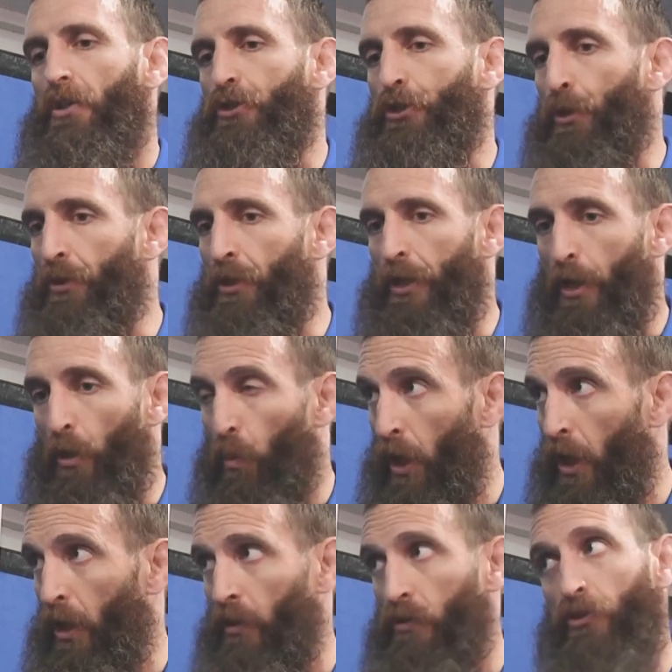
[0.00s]
Junior
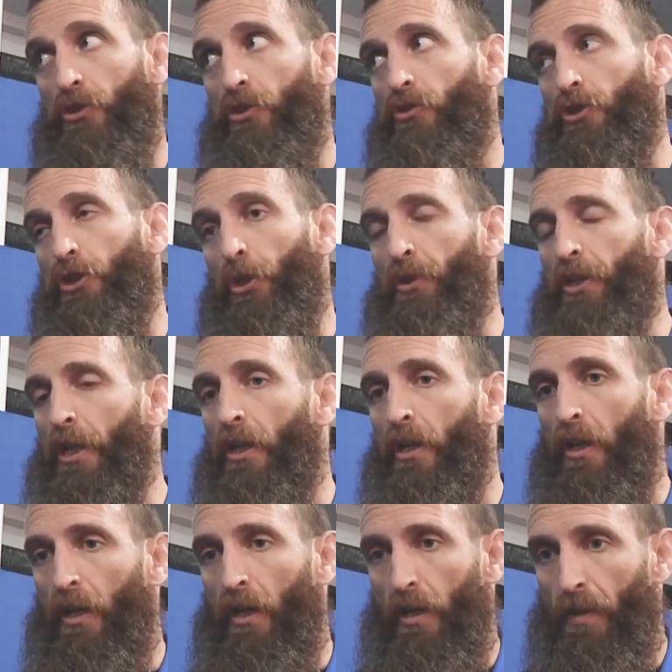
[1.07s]
Worlds,
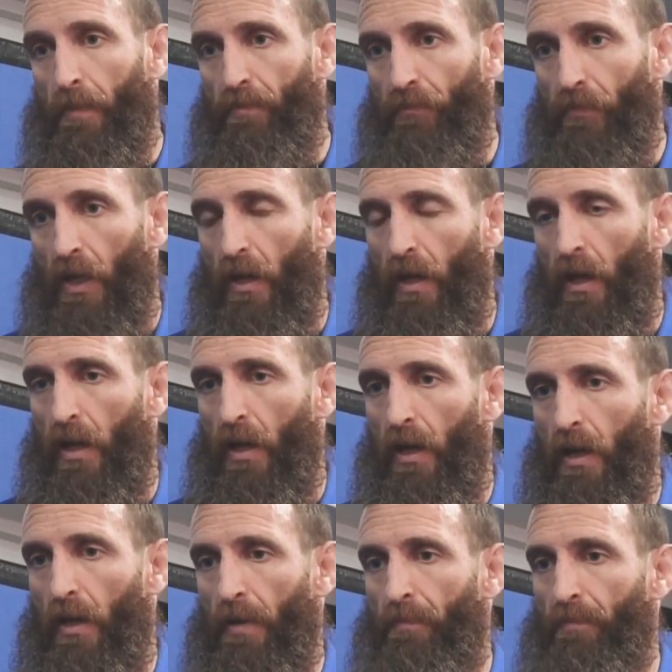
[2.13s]
Junior
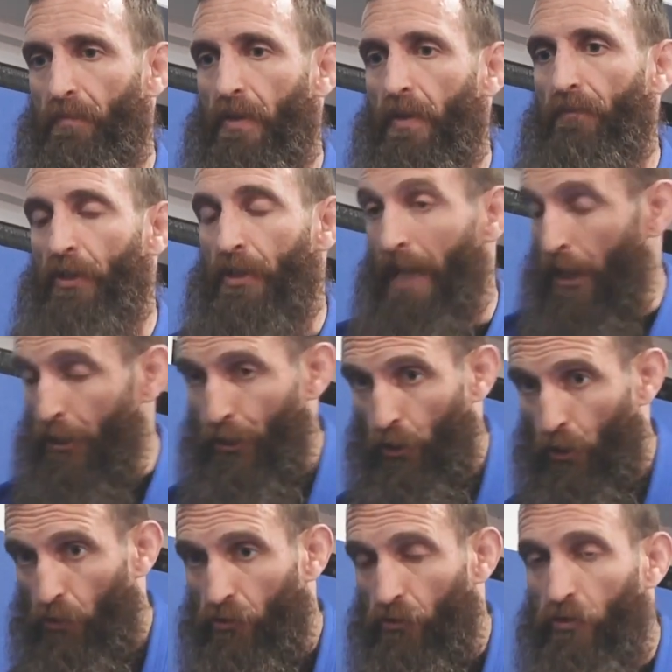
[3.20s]
the
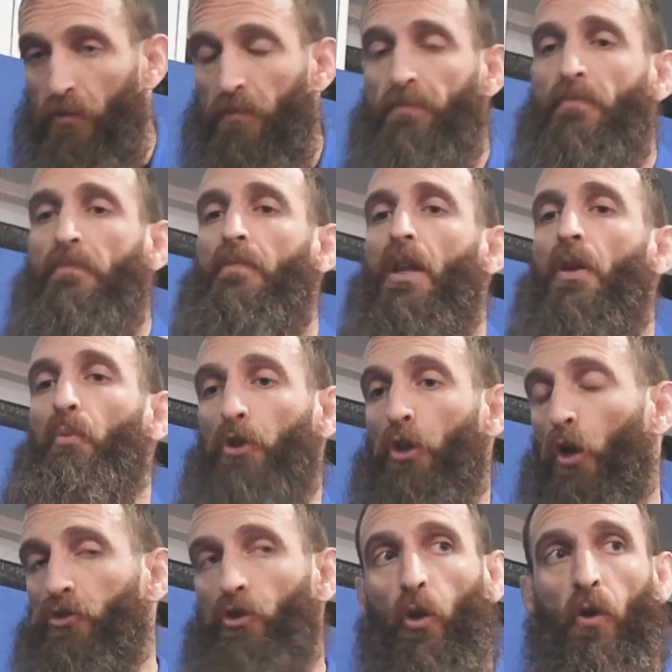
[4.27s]
Nationals. Would
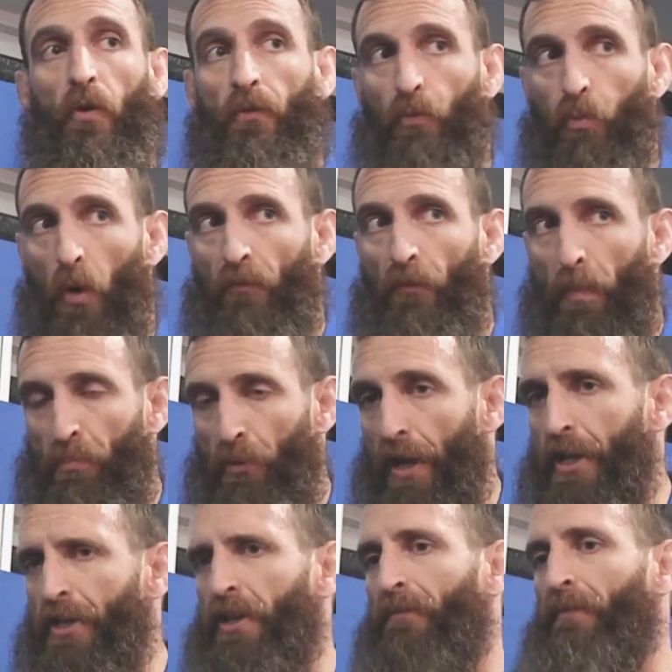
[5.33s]
also have won the
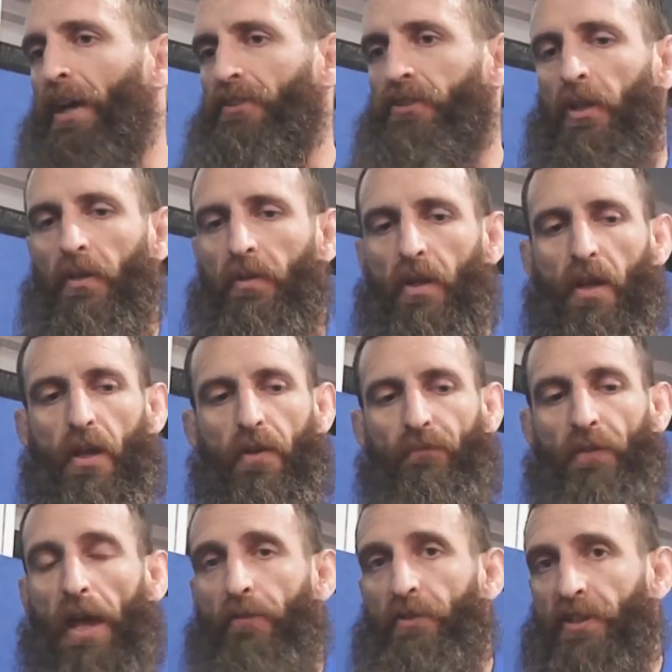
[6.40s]
British, and that's at
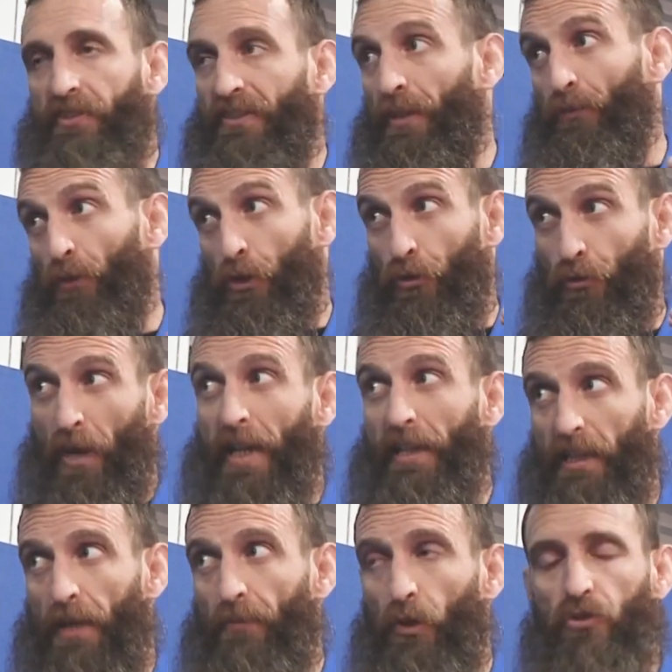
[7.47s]
various different grade
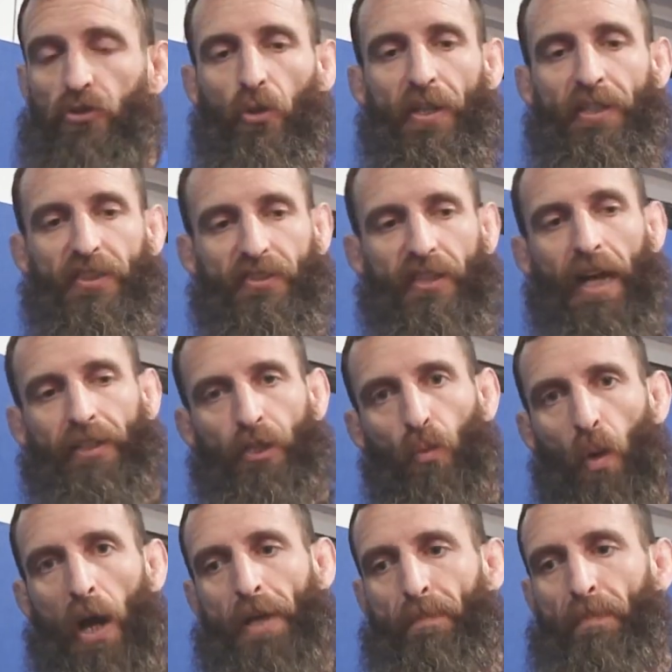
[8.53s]
levels. So he started
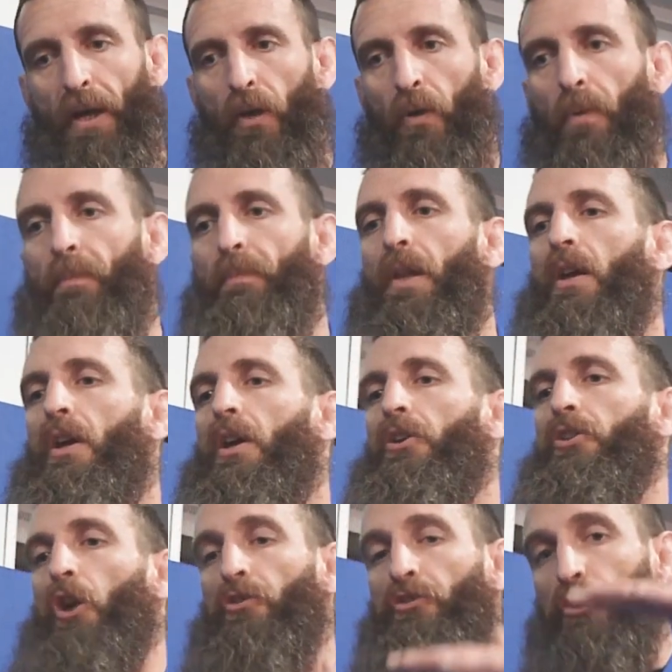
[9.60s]
at white belt,
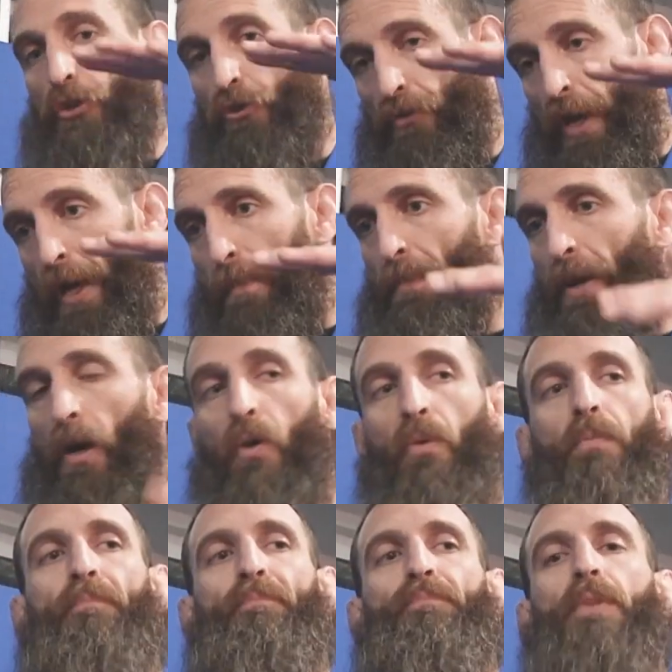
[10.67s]
gone to grey belt,
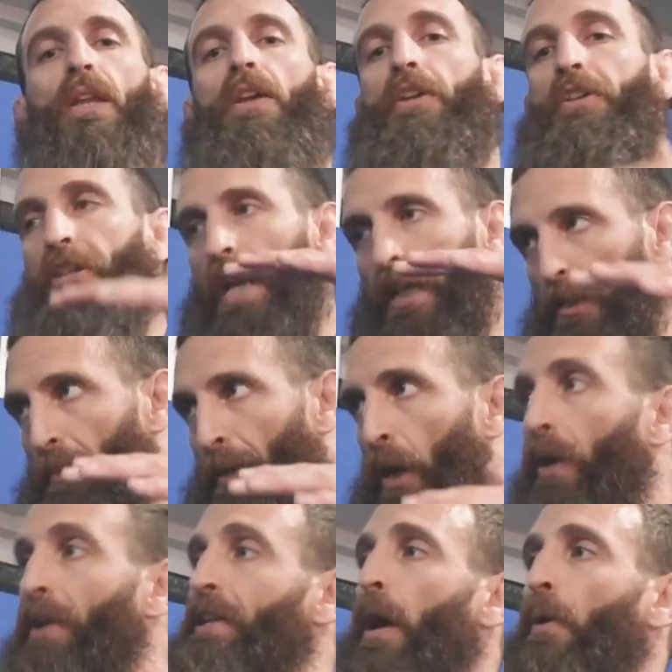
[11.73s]
yellow
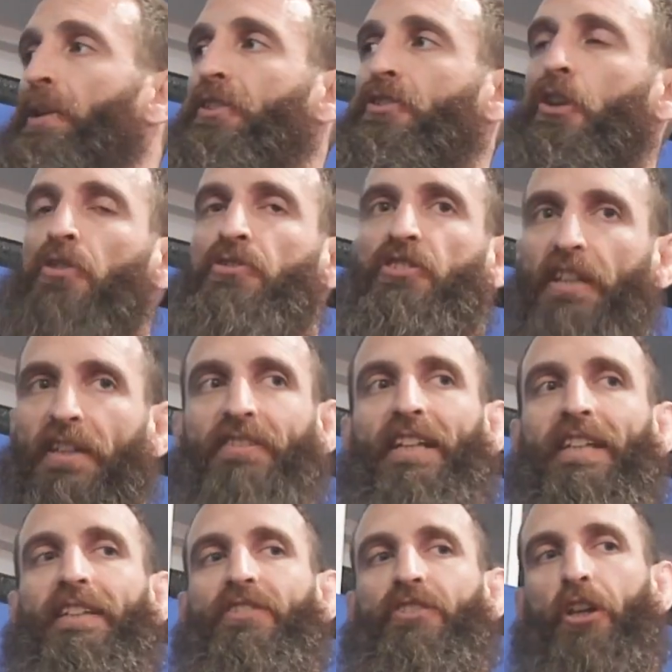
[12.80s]
belt, and now he's gone
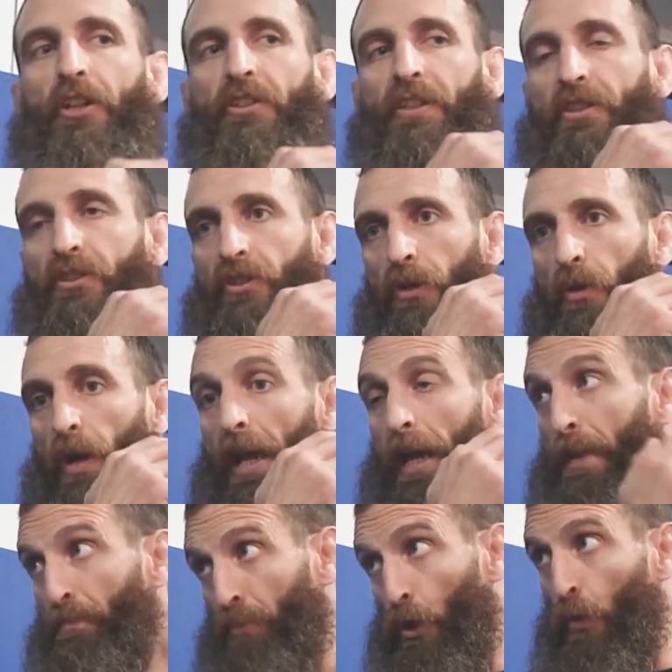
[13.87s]
16, he's turned into
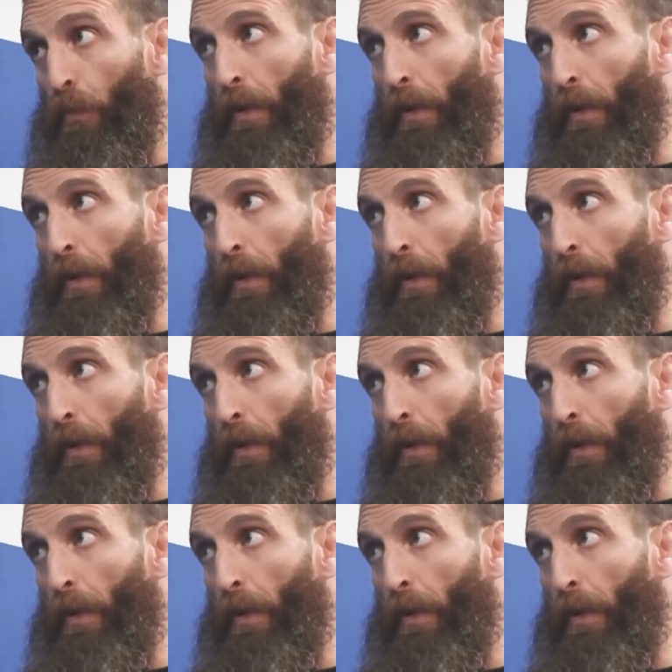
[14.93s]
a blue